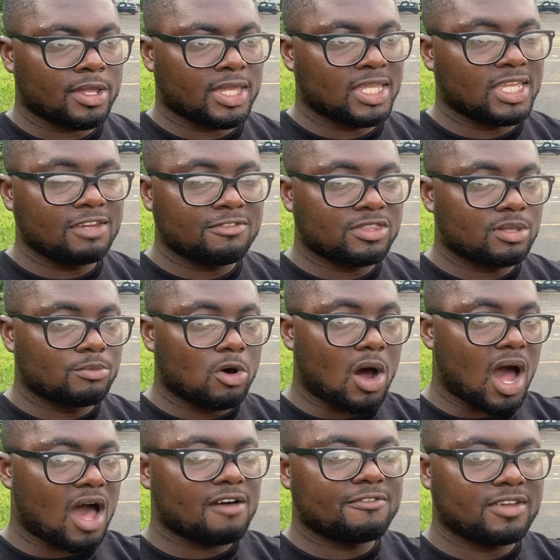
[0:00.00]
and even the
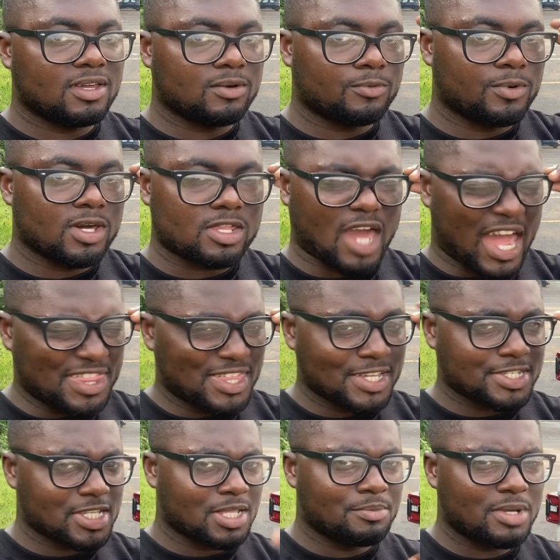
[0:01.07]
Mojave, which I think
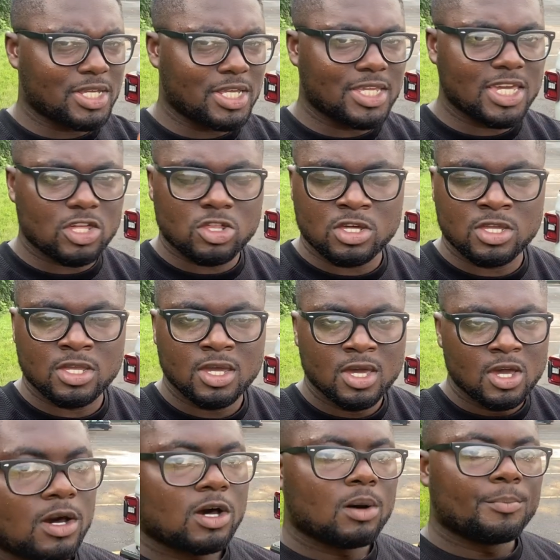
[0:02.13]
is a limited edition.
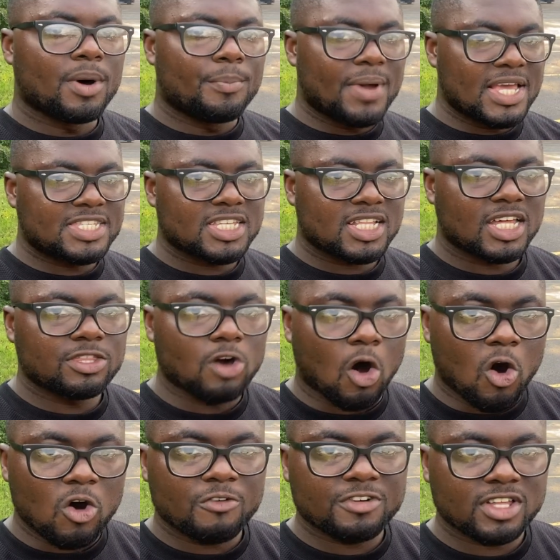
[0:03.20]
But basically the
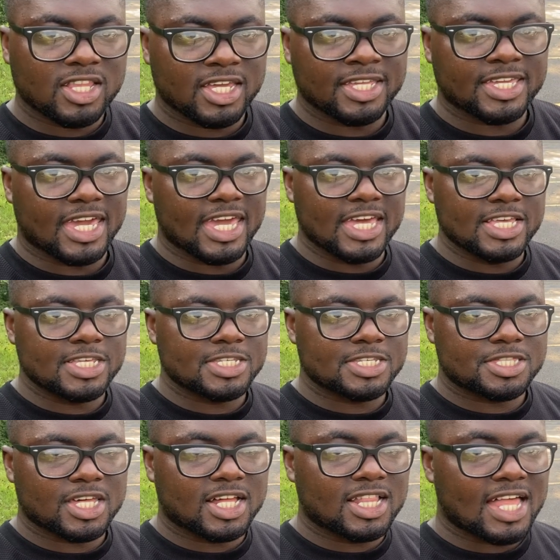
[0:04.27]
Overland is
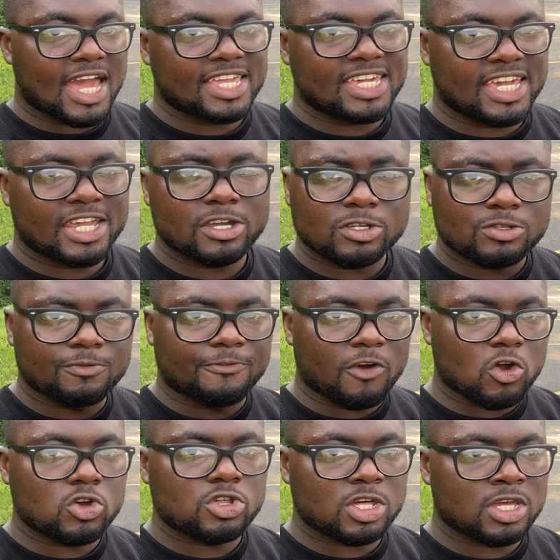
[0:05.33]
the Gladiator's
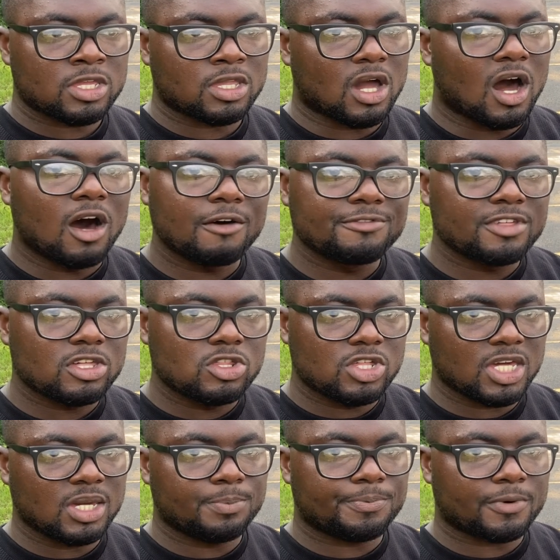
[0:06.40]
version of the
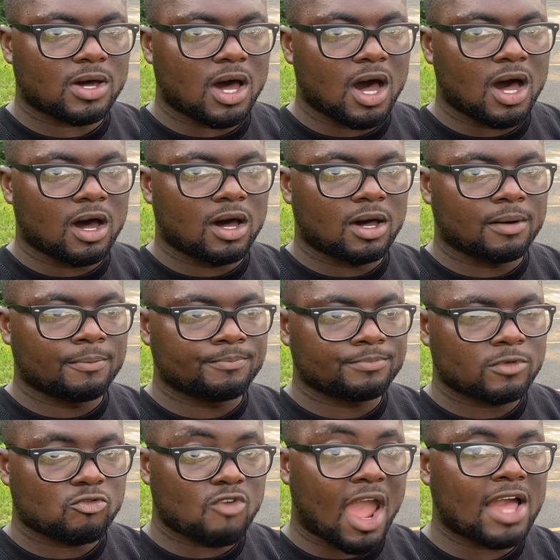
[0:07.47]
Jeep um,
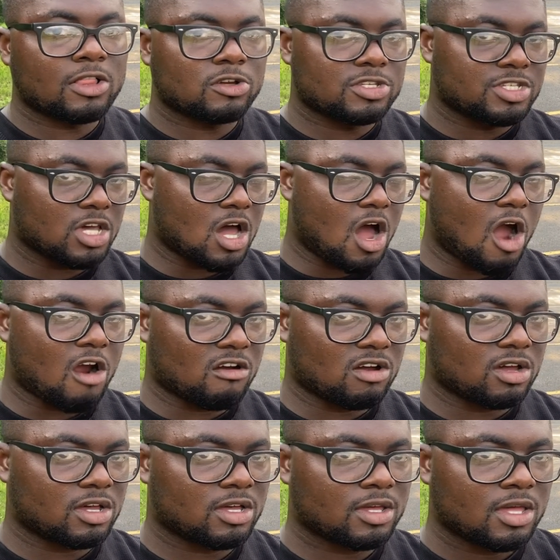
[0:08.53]
Wrangler
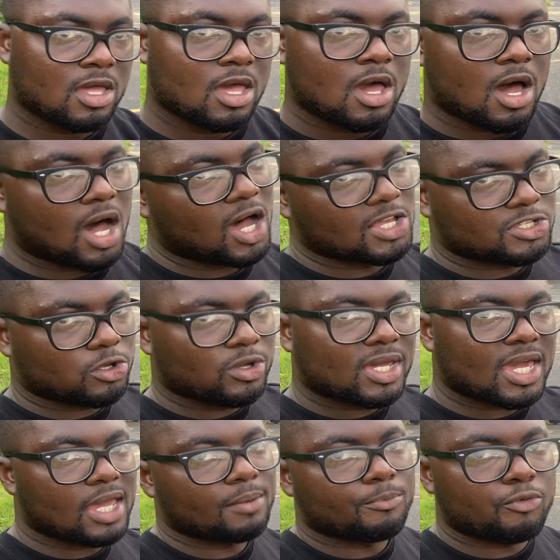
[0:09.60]
Sahara. Uh, so you
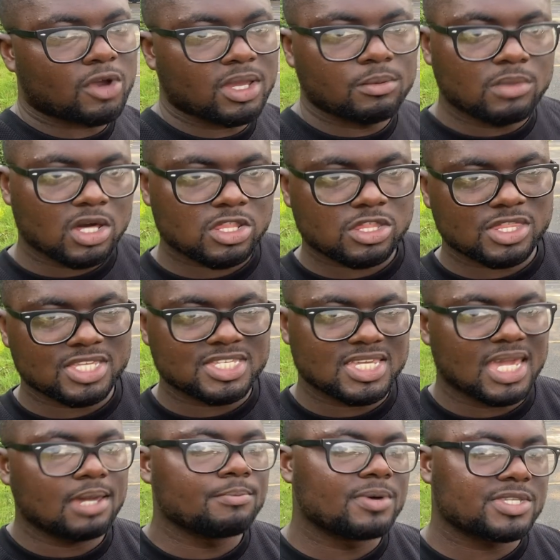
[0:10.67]
get pretty much the
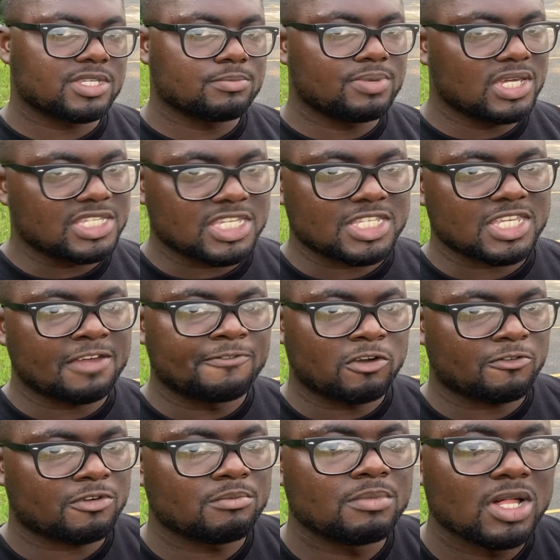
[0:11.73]
same bits and pieces if you're
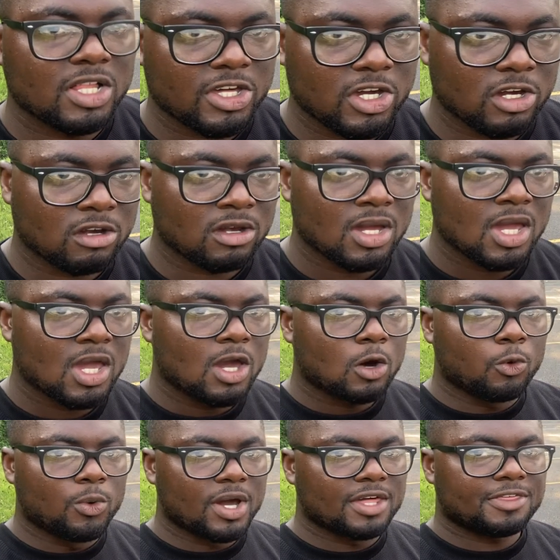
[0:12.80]
familiar
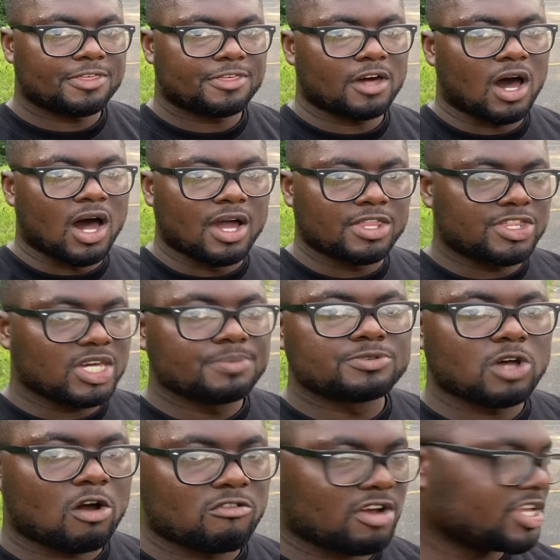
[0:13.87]
with uh, Jeeps
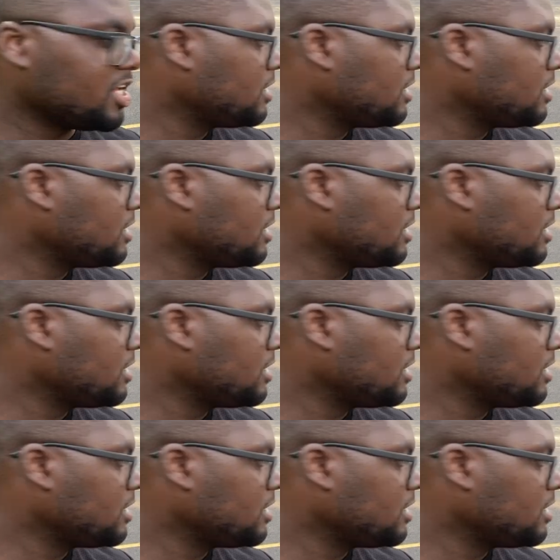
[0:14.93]
already.